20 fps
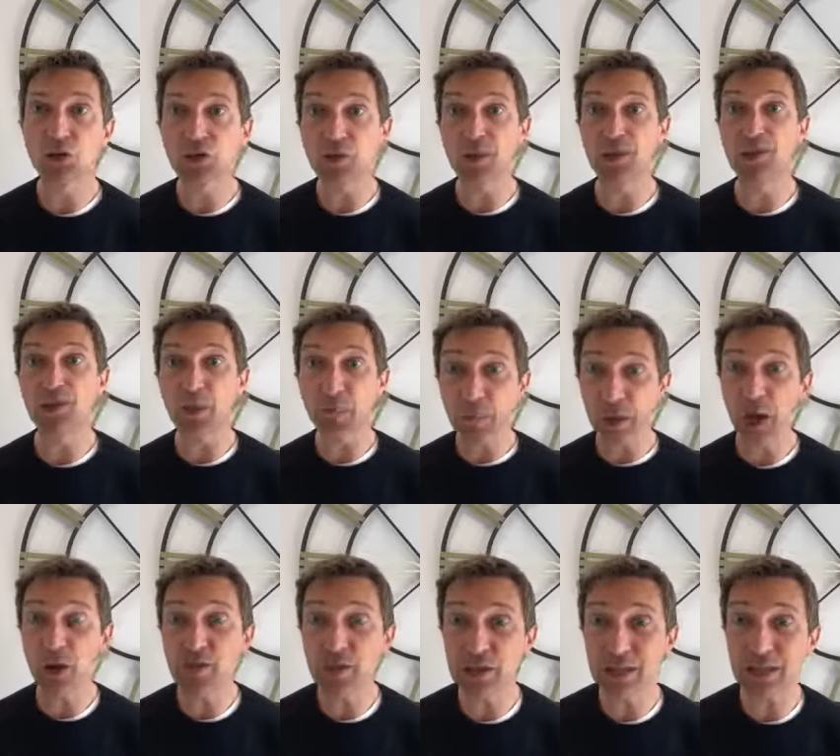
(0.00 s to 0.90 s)

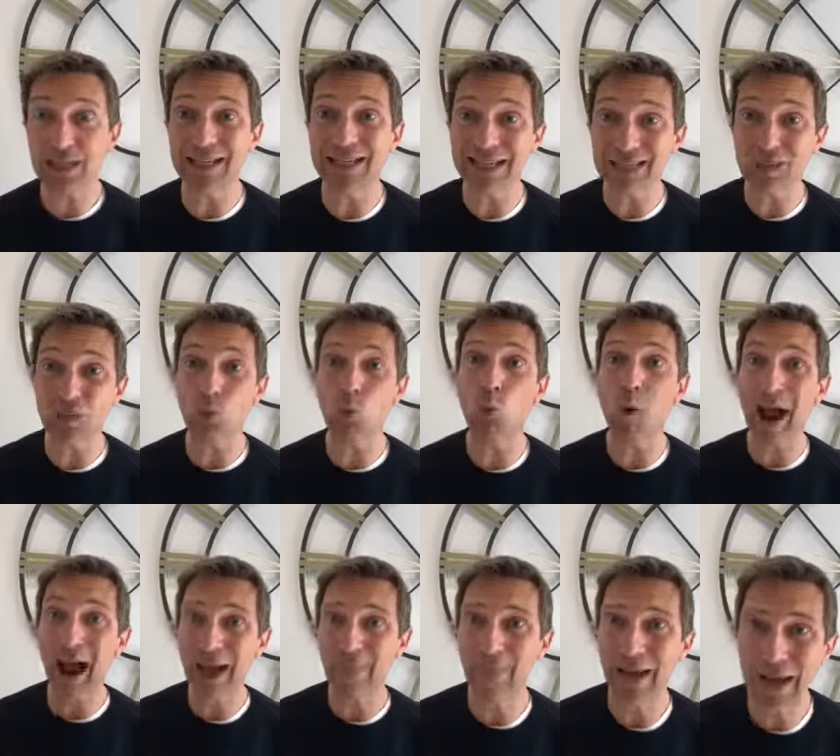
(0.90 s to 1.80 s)
supposedly
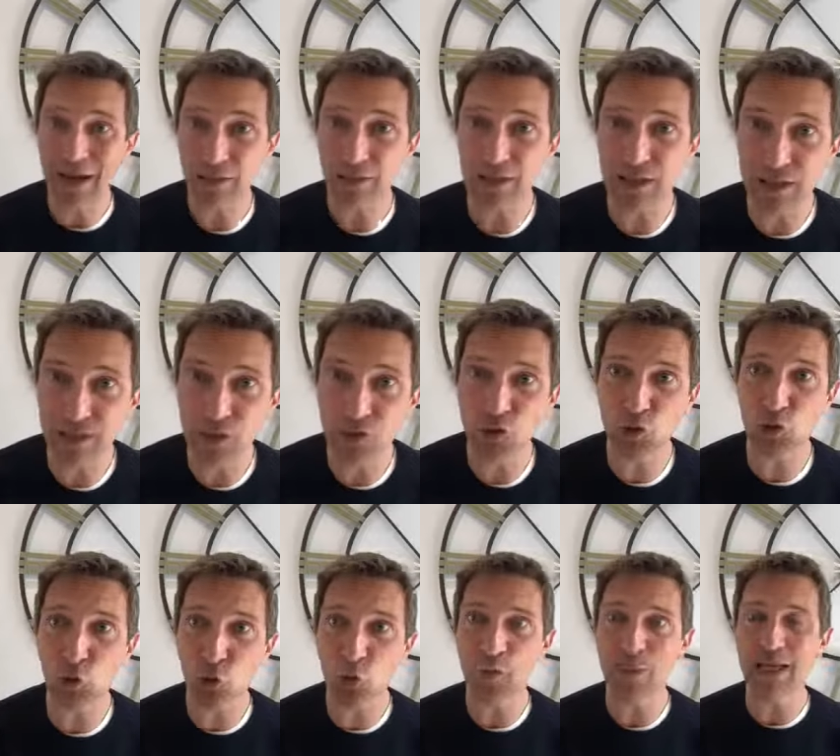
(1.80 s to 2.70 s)
swam out in
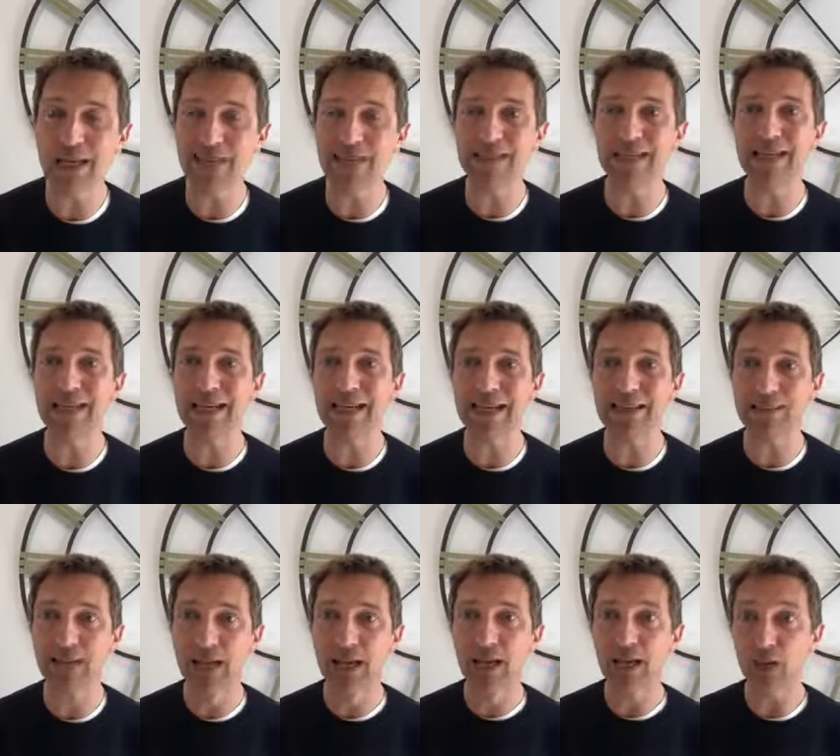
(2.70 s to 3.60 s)
stormy
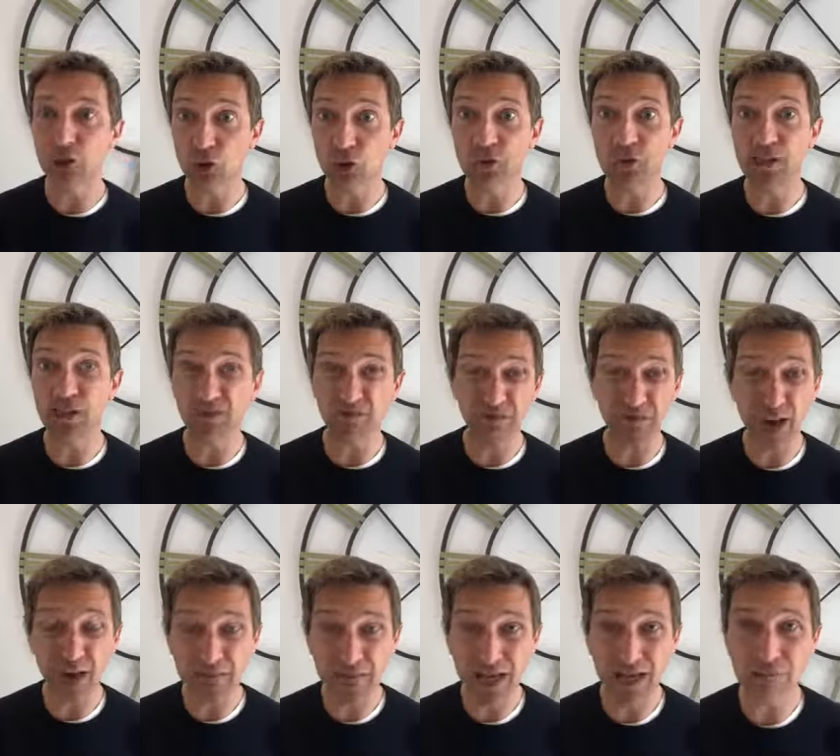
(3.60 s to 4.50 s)
seas, a good distance,
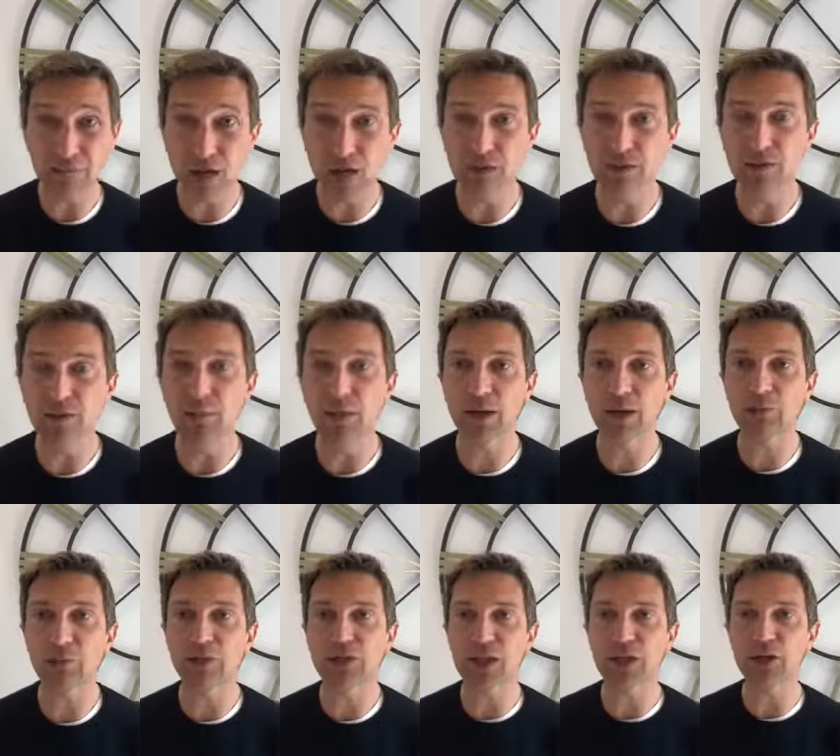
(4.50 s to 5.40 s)
5-10 miles
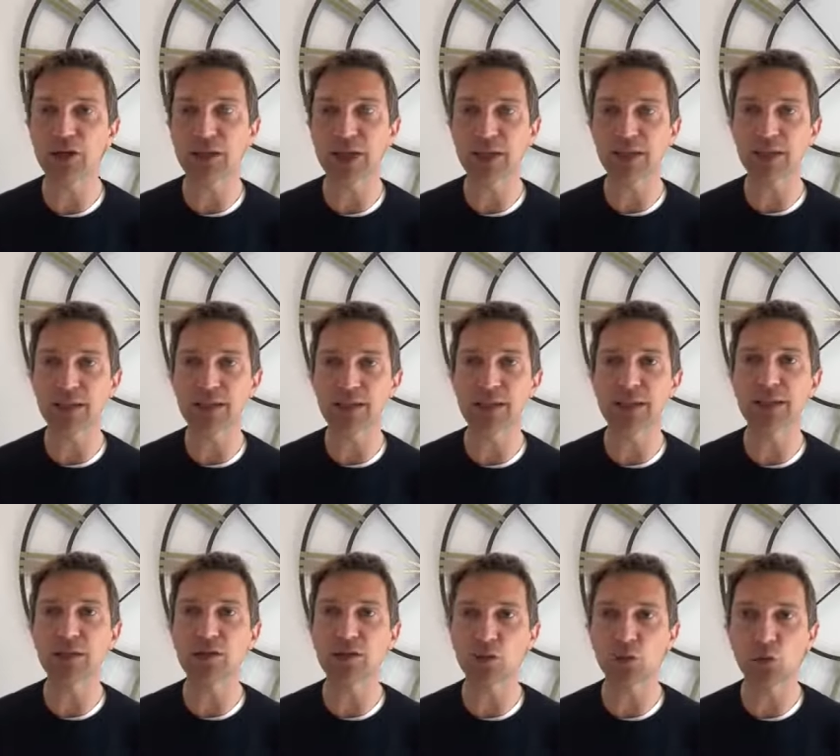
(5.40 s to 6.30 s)
potentially out at
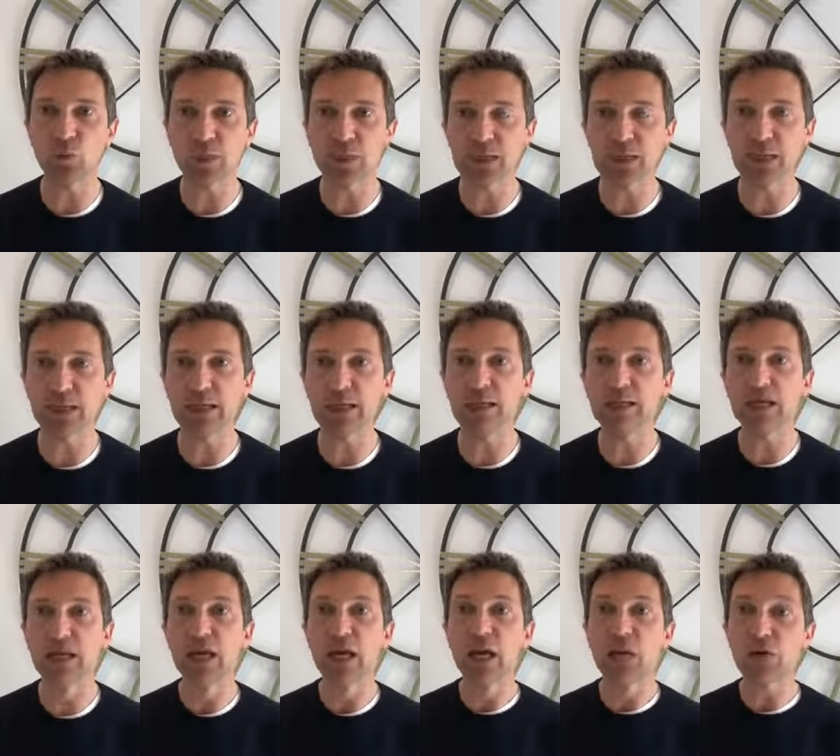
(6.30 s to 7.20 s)
sea in stormy seas,
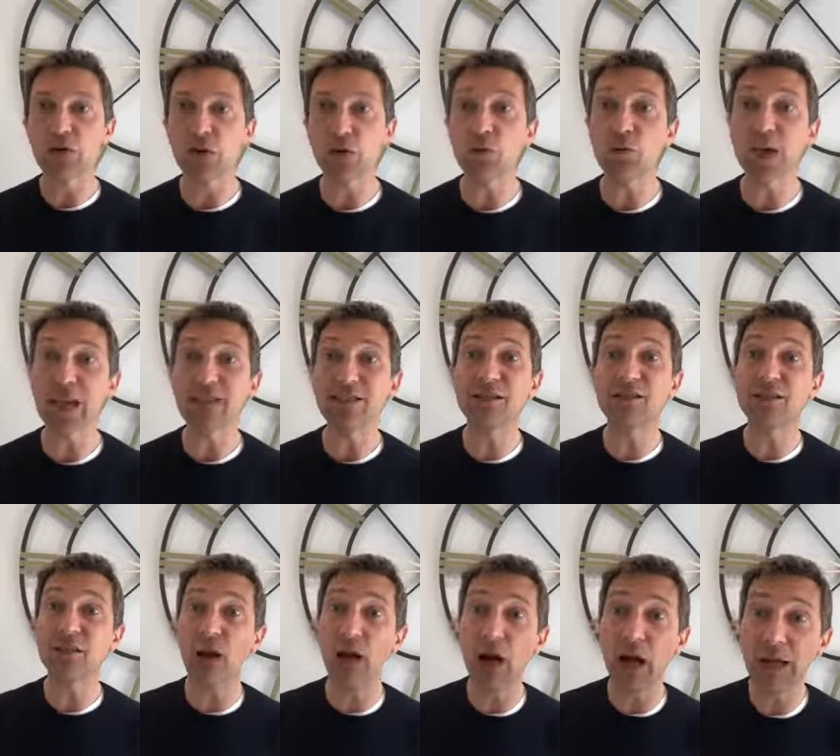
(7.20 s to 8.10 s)
to then
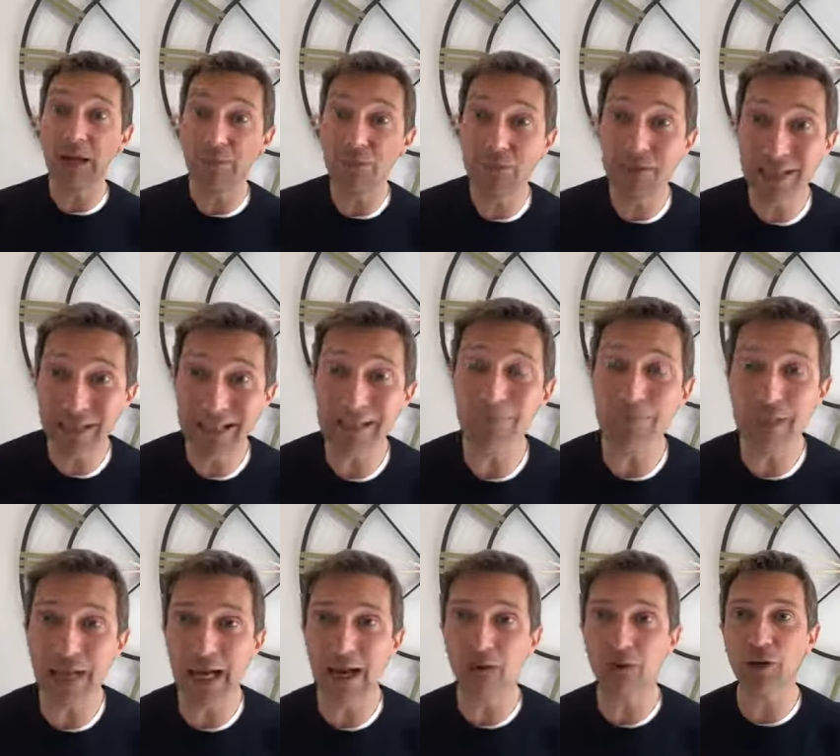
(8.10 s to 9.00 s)
dive deep
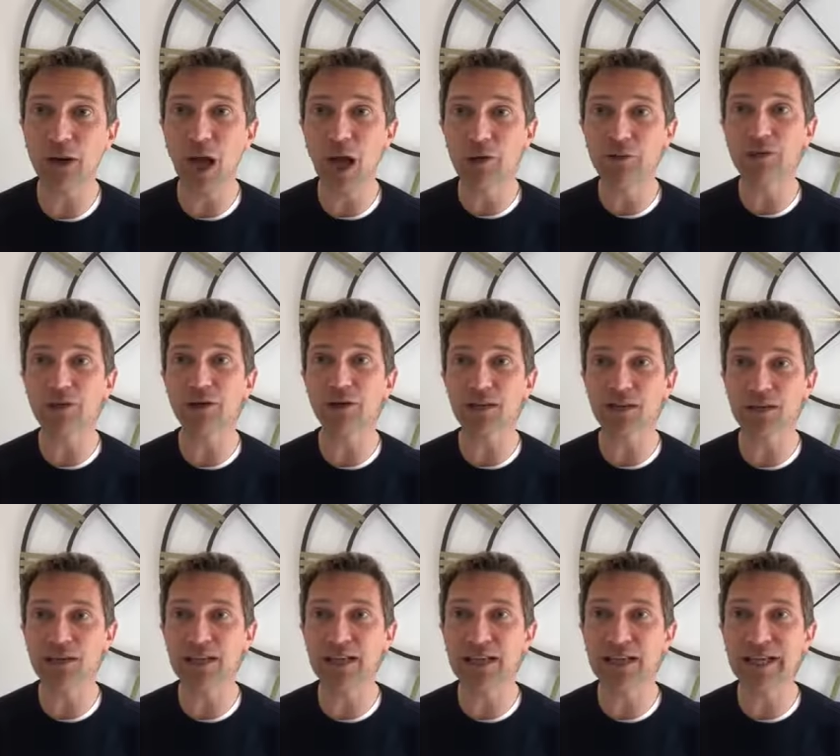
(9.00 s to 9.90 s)
down under the
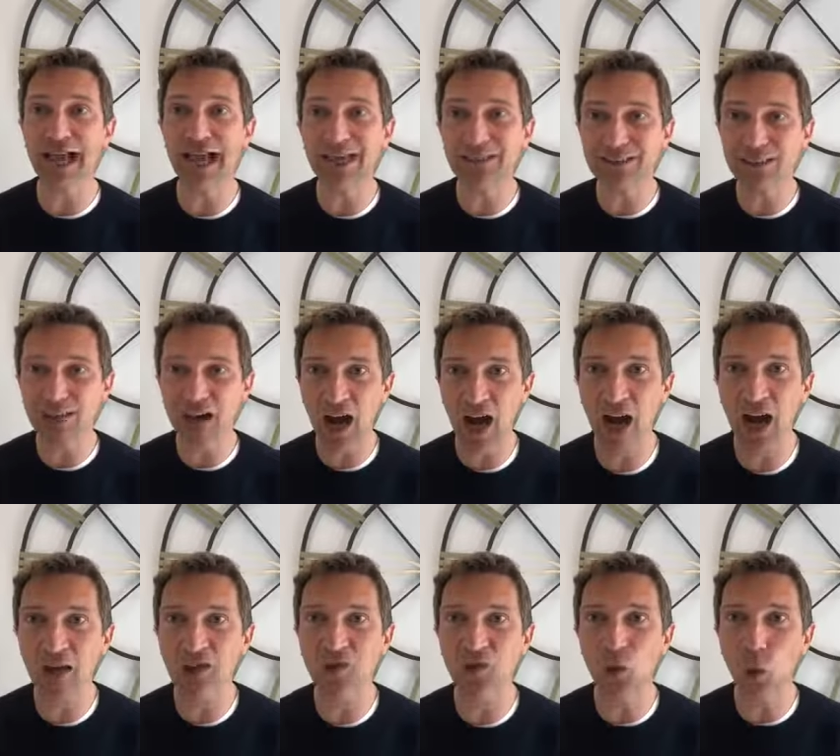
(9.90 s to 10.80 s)
sea and
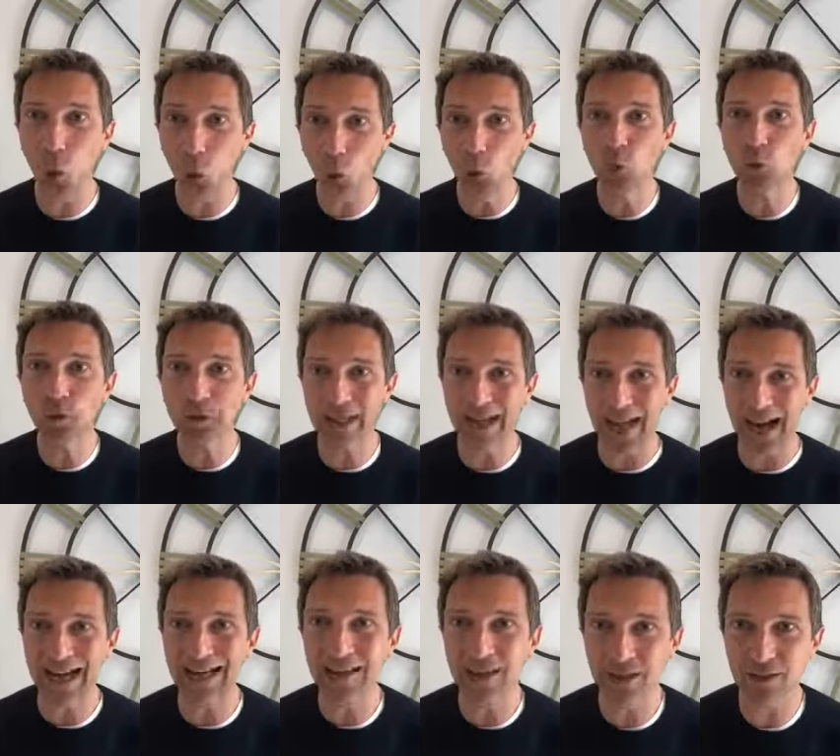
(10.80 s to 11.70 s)
cut all the
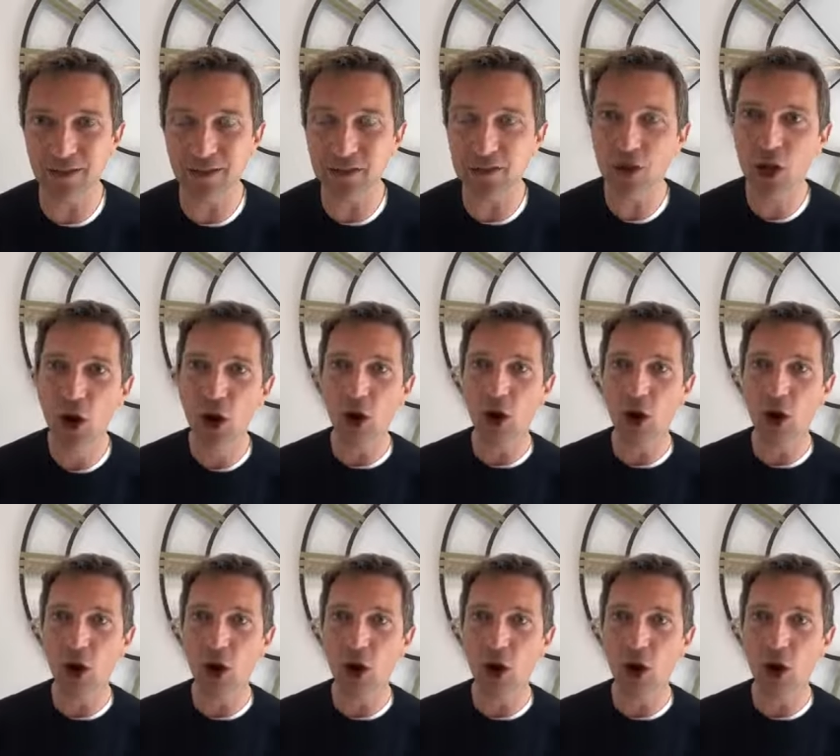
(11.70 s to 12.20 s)
anchors